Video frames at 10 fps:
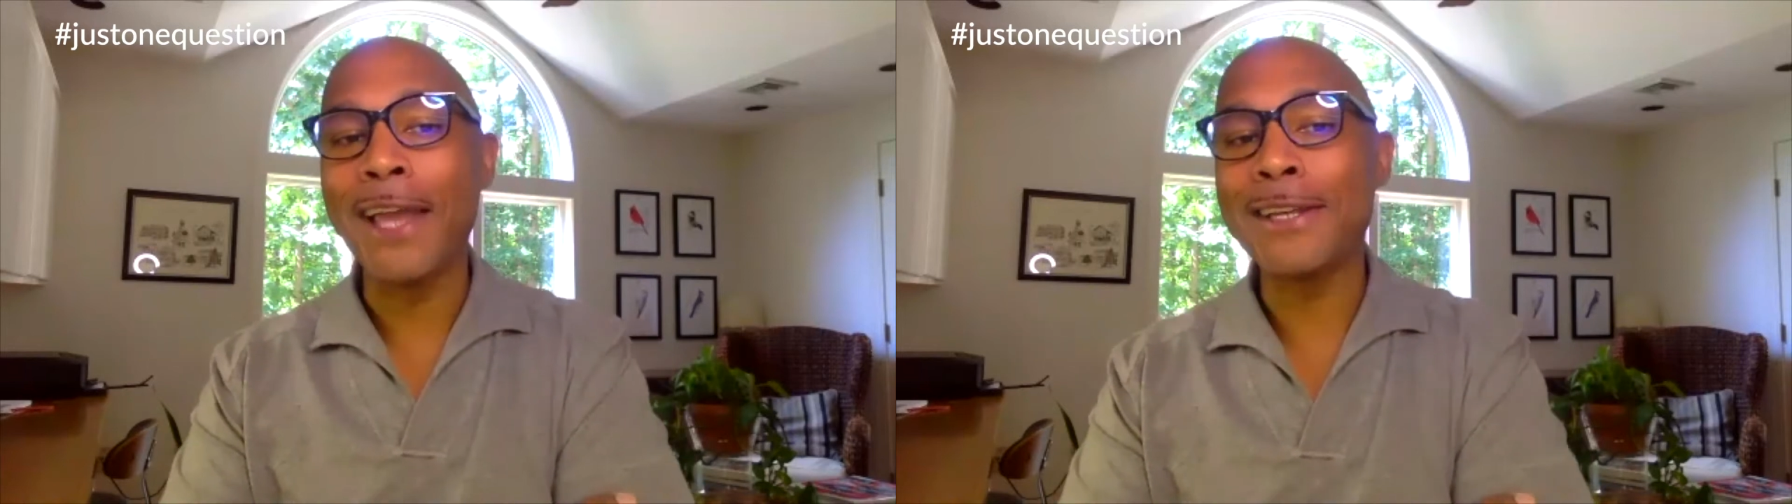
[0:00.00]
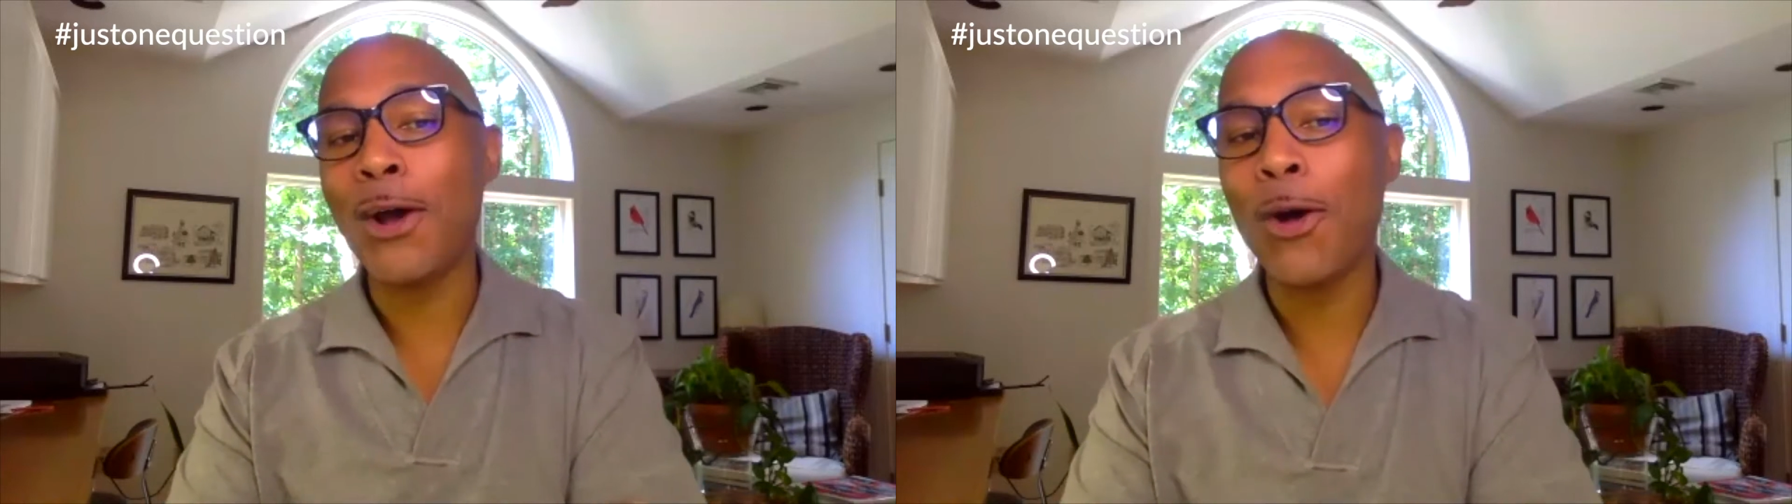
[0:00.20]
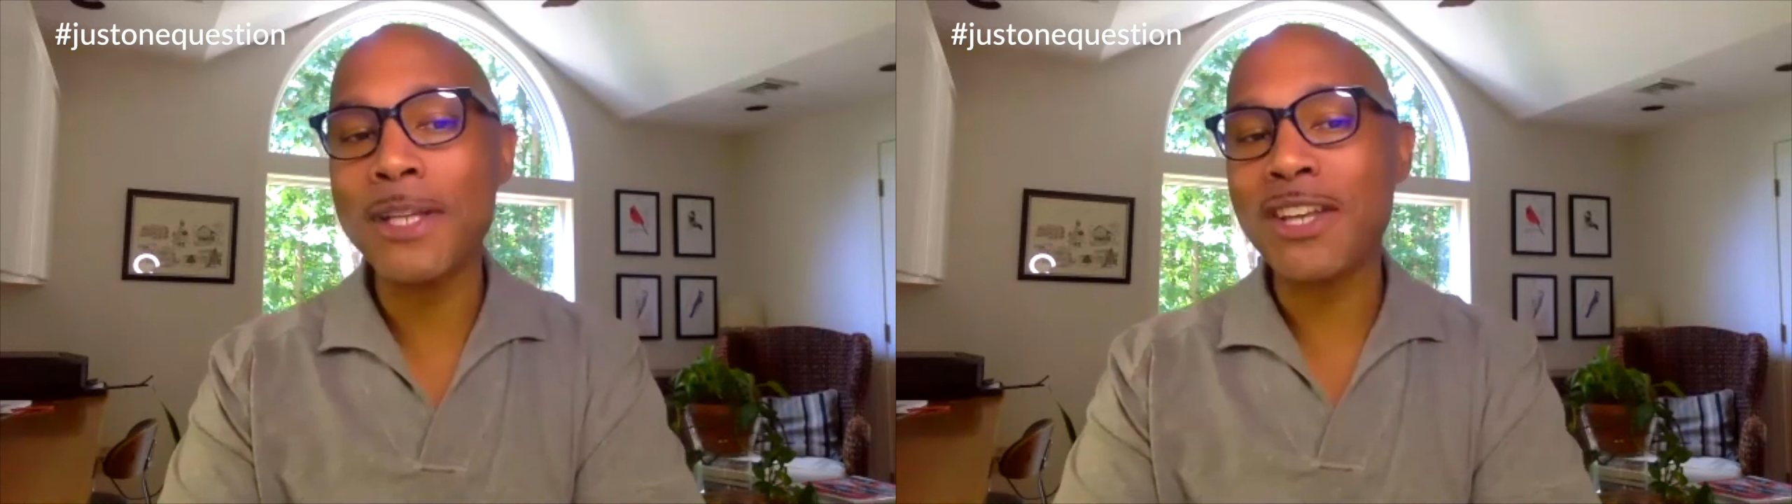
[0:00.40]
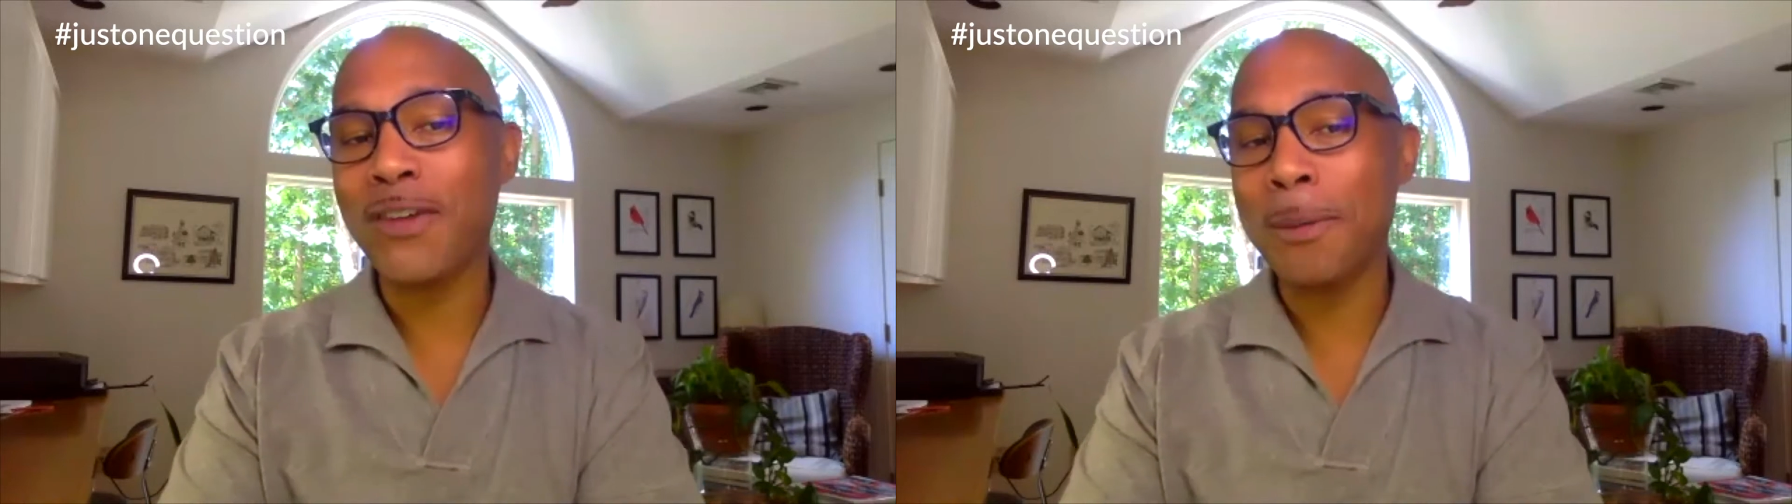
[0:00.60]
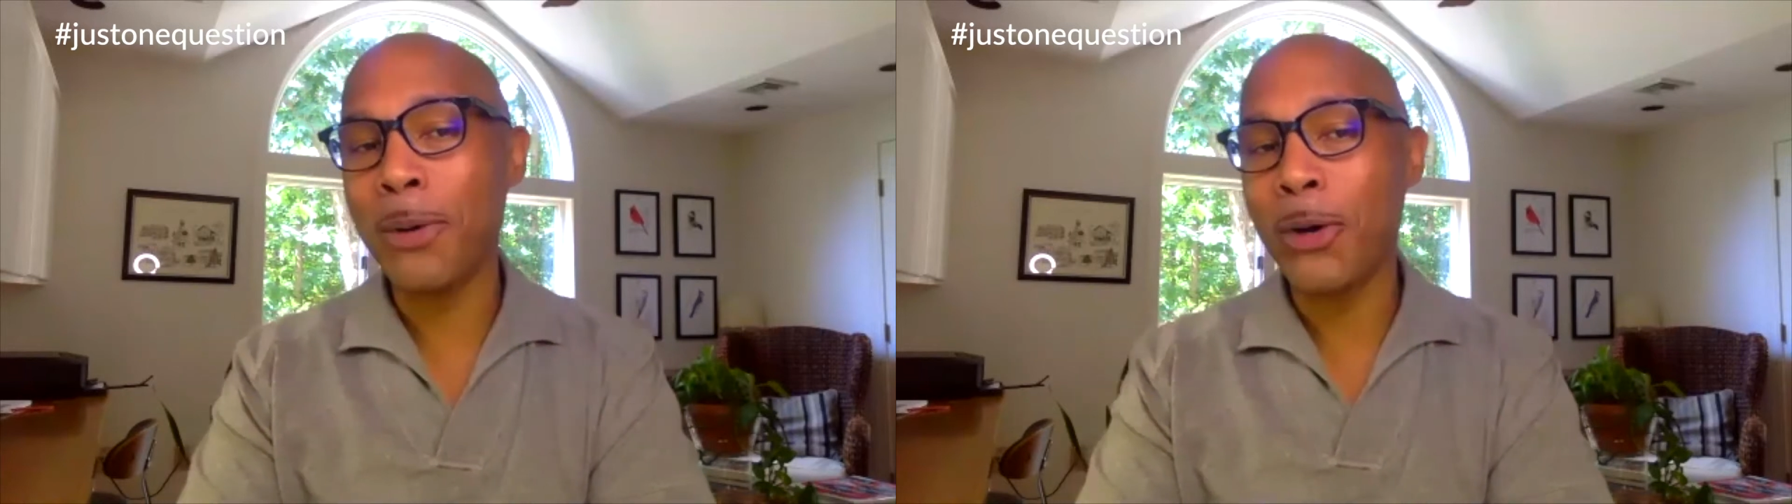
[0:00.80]
I call myself
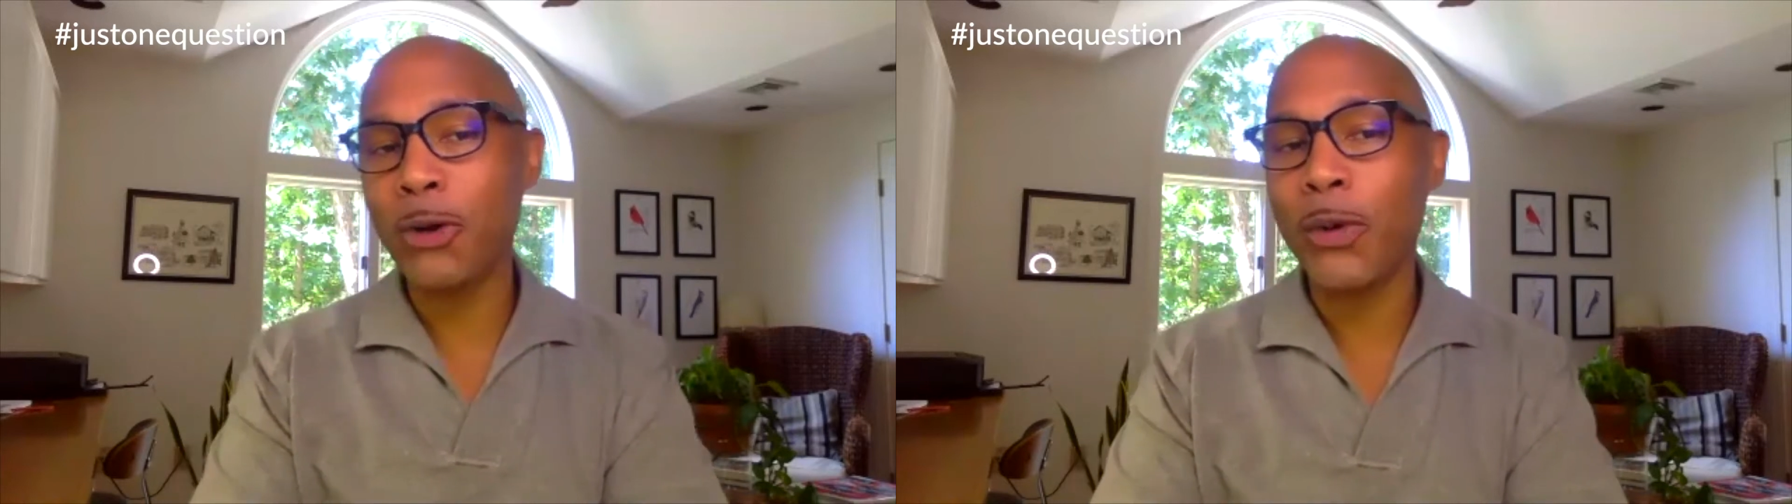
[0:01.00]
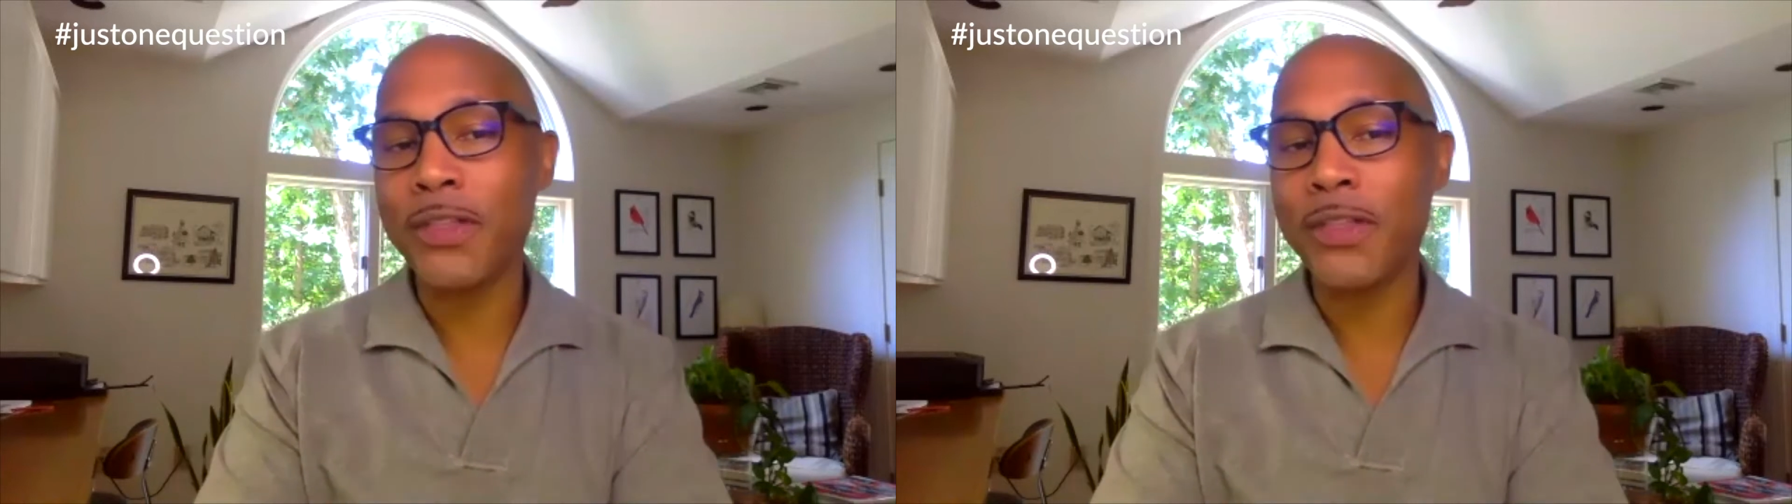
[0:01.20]
a birder with